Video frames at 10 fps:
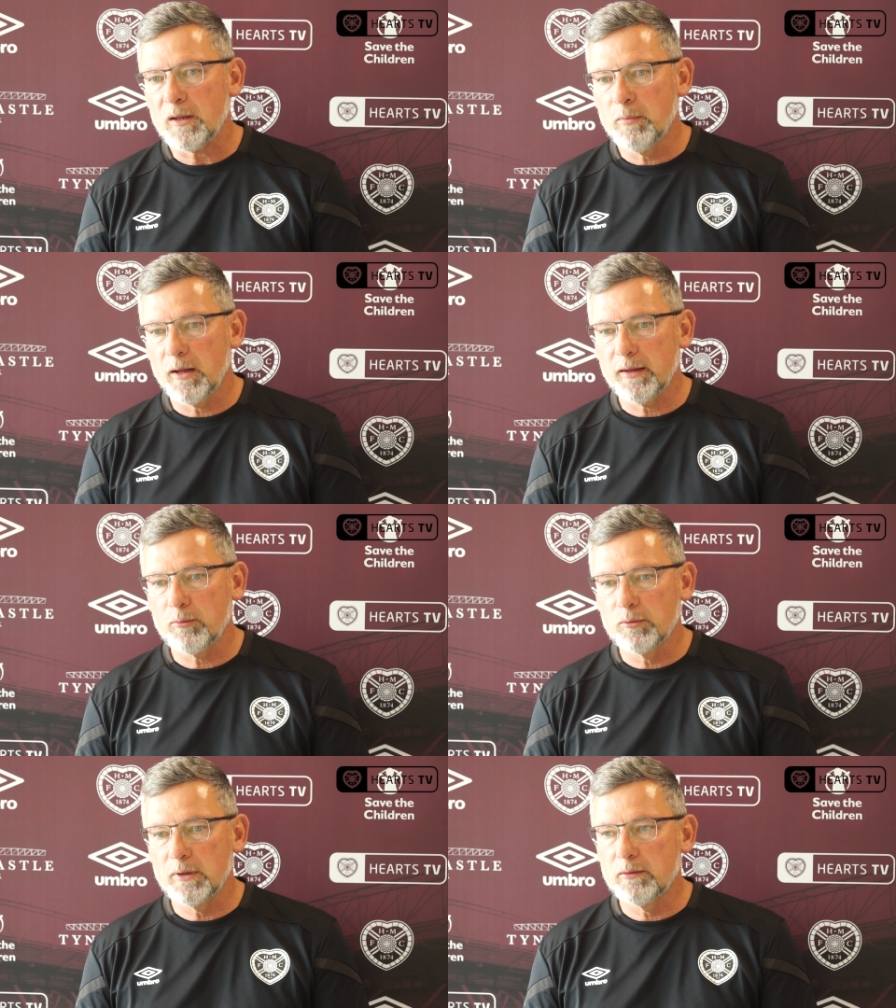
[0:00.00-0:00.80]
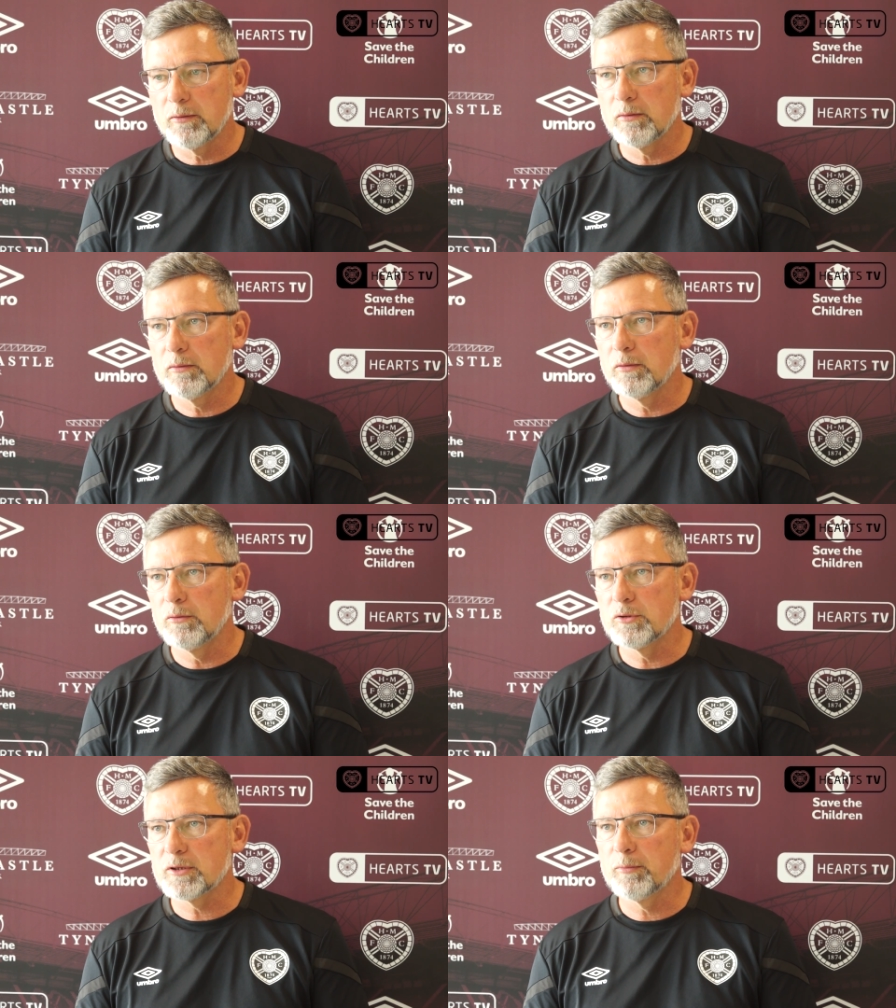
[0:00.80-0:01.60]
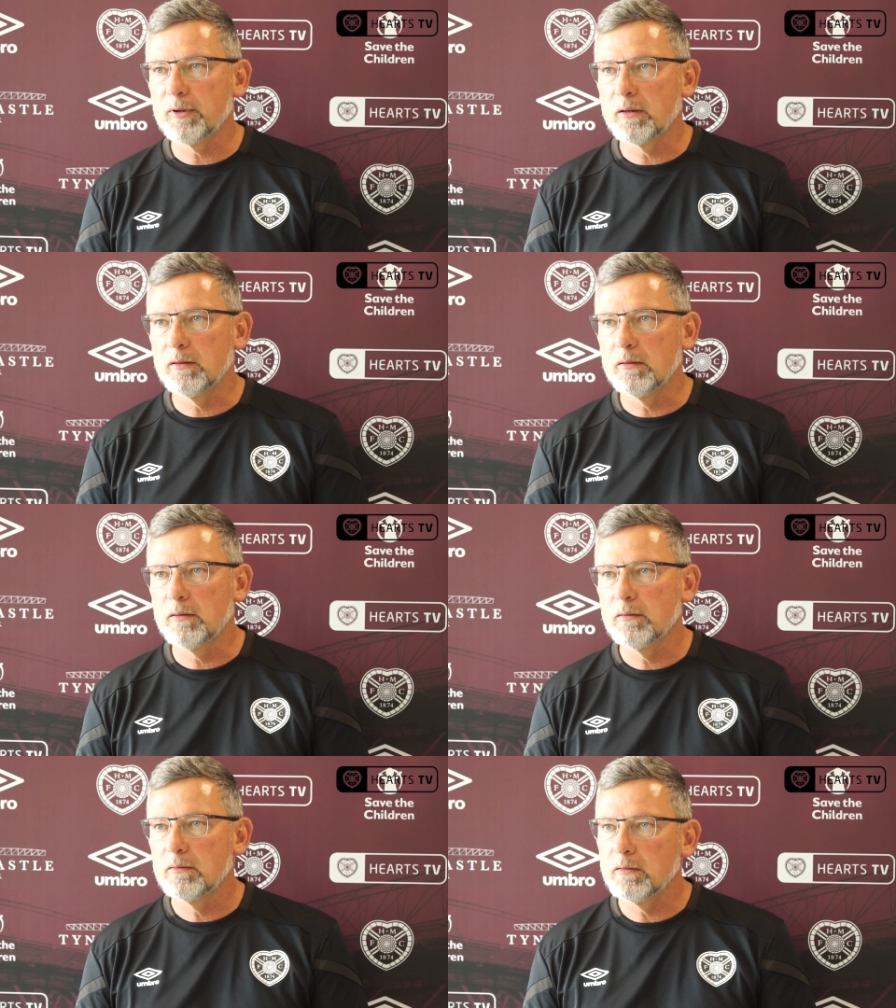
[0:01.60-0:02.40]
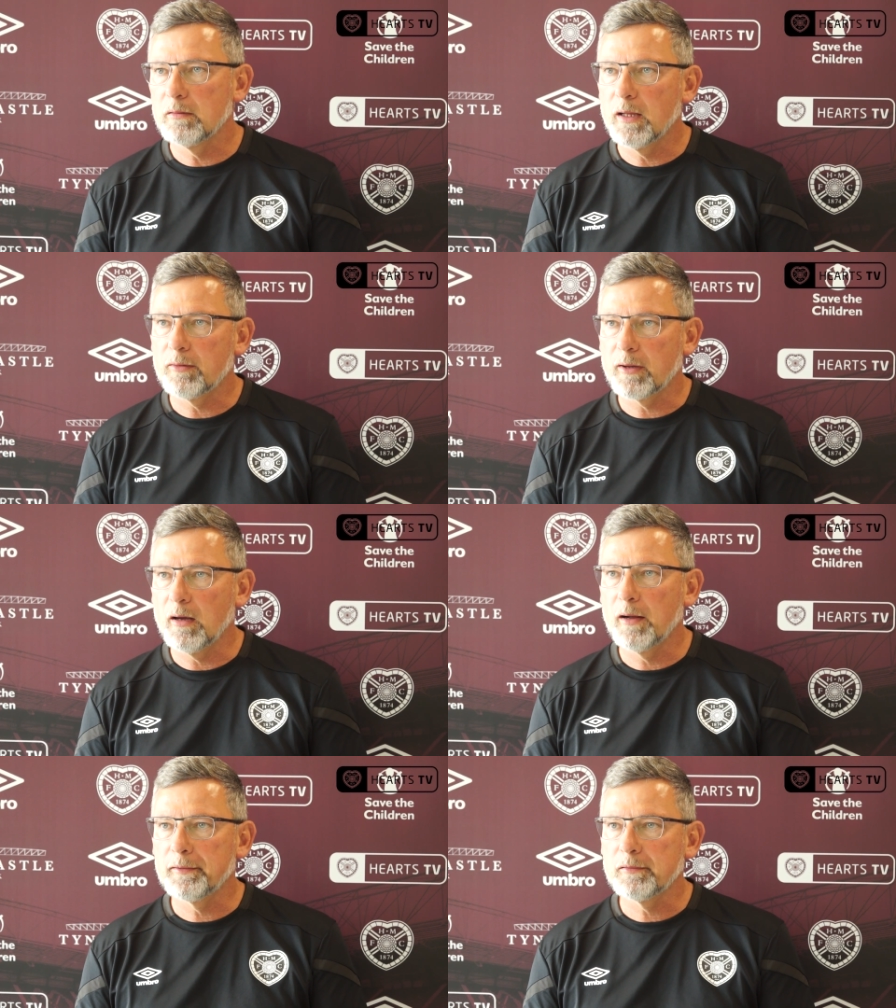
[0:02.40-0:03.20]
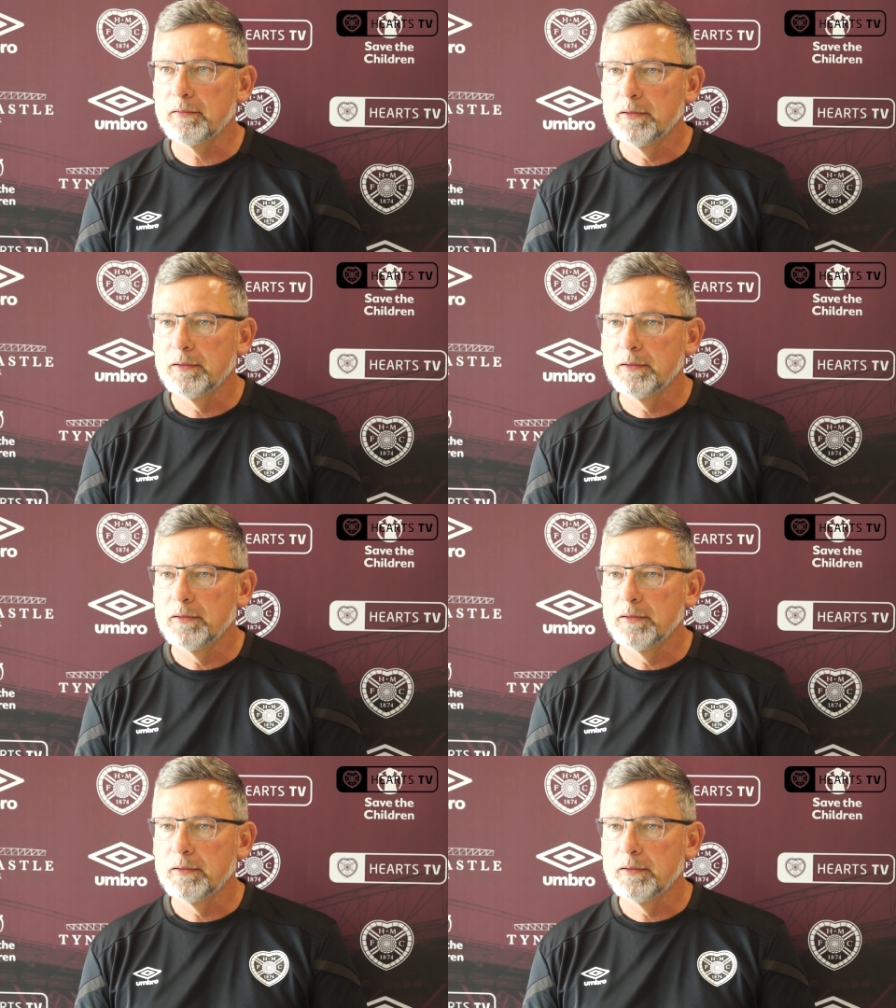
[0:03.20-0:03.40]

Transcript: But I think we'll need to, to do something in, in that regard.